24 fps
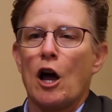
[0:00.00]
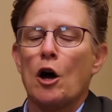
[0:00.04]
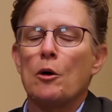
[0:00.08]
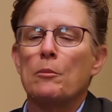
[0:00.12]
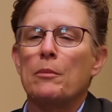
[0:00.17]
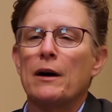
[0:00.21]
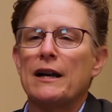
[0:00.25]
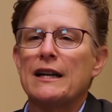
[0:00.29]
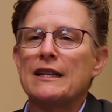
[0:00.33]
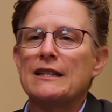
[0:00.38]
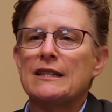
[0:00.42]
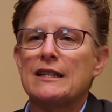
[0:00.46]

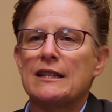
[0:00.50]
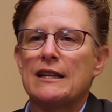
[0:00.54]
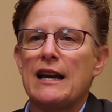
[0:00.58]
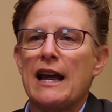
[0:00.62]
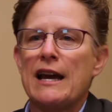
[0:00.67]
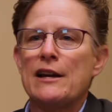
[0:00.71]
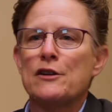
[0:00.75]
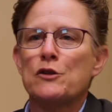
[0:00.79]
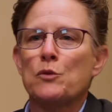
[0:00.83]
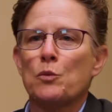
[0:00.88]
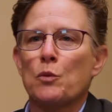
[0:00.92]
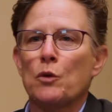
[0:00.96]
But in
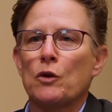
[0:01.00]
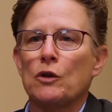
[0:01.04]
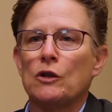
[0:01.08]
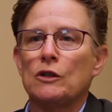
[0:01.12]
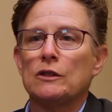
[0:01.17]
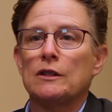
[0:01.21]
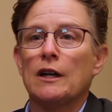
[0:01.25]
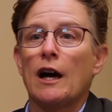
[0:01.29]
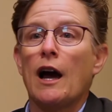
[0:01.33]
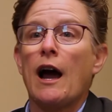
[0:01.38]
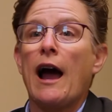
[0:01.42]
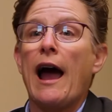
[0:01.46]
today's
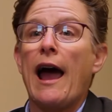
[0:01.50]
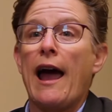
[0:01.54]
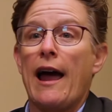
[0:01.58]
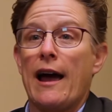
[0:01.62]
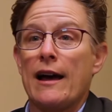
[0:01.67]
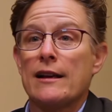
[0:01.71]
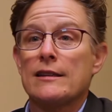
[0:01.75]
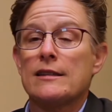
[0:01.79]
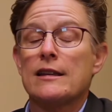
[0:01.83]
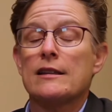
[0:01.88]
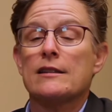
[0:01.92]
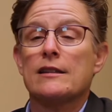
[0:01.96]
world,
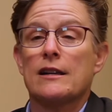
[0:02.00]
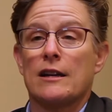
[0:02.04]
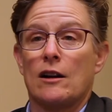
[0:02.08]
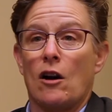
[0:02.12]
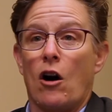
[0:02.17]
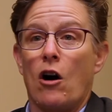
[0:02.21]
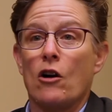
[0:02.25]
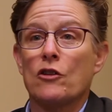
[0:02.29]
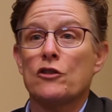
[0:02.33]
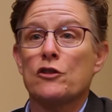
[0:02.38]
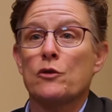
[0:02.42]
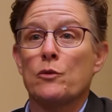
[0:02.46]
assets can
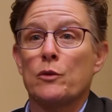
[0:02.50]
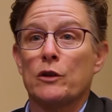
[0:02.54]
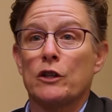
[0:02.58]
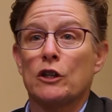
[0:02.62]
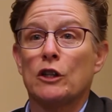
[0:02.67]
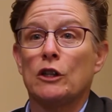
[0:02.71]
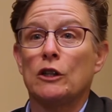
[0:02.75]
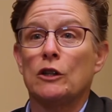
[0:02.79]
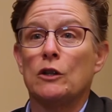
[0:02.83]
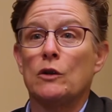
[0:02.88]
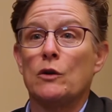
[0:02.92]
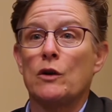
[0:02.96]
also
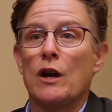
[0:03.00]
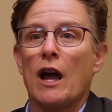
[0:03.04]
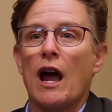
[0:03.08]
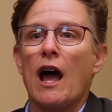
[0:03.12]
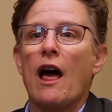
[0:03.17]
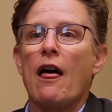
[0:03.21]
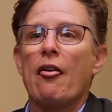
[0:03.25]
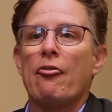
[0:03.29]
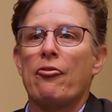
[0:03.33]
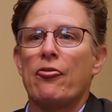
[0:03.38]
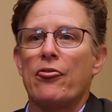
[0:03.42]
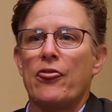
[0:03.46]
include
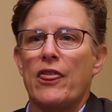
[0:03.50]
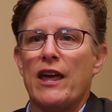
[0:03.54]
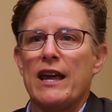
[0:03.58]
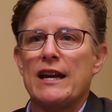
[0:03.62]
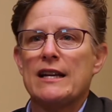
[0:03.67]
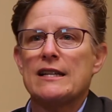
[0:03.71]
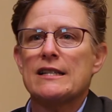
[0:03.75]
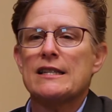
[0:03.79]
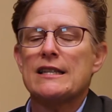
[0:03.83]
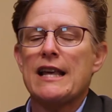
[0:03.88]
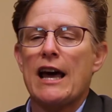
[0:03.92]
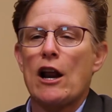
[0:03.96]

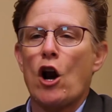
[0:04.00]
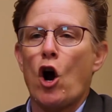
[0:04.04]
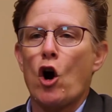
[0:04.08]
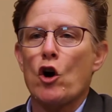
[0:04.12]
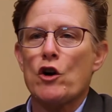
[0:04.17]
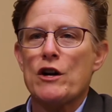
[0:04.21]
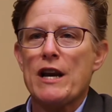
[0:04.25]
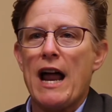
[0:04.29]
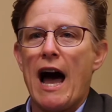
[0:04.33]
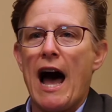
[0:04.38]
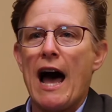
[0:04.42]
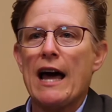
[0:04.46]
things that are
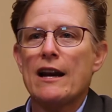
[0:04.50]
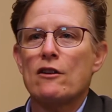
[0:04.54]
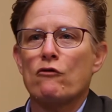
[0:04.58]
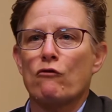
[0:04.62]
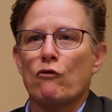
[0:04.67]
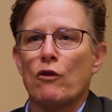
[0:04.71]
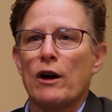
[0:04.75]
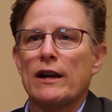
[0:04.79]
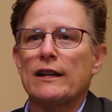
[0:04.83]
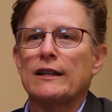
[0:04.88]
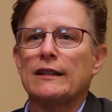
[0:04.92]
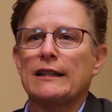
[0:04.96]
not
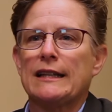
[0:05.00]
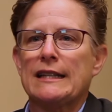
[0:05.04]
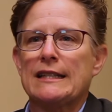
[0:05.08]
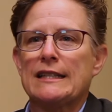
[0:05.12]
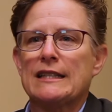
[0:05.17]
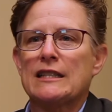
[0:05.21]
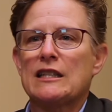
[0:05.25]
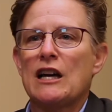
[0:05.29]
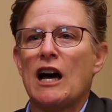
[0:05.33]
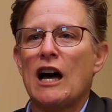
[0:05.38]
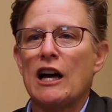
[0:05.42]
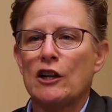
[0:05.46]
readily
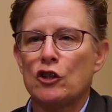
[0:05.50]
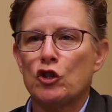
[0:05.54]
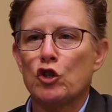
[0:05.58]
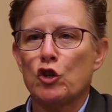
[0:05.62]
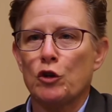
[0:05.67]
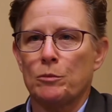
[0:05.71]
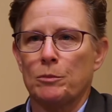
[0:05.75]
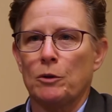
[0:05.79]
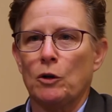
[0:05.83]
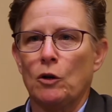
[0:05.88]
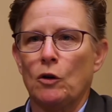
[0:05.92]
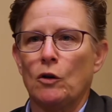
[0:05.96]

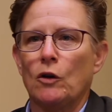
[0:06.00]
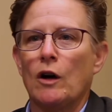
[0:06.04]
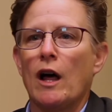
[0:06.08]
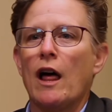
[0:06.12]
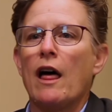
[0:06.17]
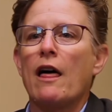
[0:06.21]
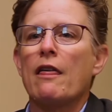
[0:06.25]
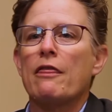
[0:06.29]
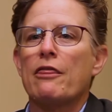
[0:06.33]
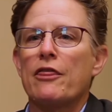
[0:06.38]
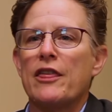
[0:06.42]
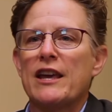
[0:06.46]
touchable,
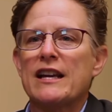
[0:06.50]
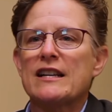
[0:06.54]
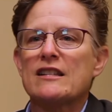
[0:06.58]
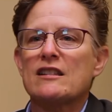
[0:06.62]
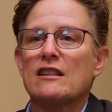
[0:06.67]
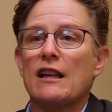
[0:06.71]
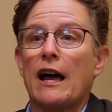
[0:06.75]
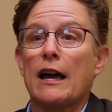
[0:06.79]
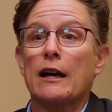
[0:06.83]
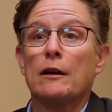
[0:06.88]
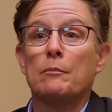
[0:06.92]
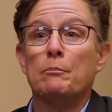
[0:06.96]
things
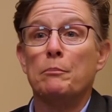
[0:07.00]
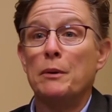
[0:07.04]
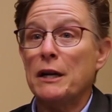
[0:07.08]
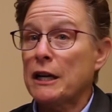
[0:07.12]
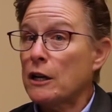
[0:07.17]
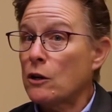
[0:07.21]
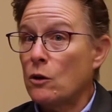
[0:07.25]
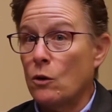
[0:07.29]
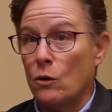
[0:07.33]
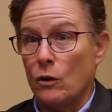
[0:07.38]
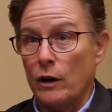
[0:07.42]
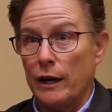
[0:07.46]
like
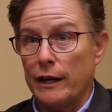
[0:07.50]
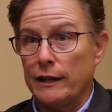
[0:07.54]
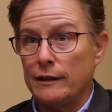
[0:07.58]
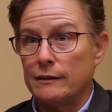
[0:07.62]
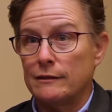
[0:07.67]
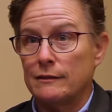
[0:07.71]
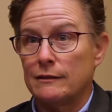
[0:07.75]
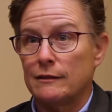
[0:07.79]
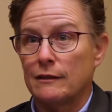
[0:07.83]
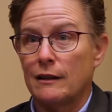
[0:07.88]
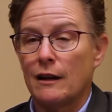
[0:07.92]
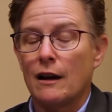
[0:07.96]
Bitcoin,
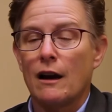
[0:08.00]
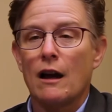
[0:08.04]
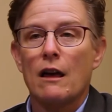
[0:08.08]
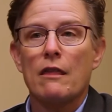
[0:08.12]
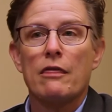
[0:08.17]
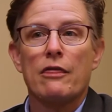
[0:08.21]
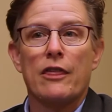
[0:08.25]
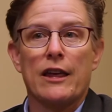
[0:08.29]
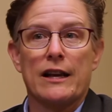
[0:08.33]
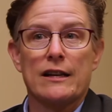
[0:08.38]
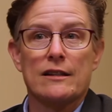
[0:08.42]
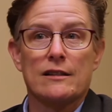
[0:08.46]

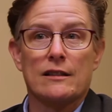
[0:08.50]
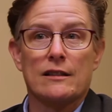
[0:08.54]
things